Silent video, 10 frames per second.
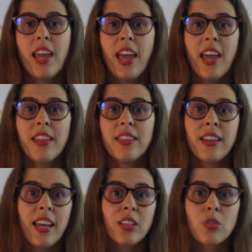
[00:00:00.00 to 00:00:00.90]
And the
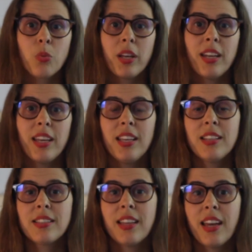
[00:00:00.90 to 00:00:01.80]
next one
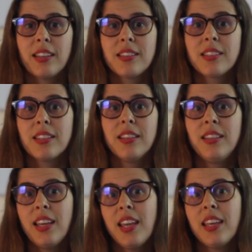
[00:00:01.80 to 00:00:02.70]
is that
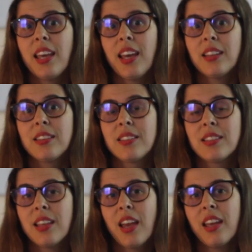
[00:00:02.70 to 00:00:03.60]
they get,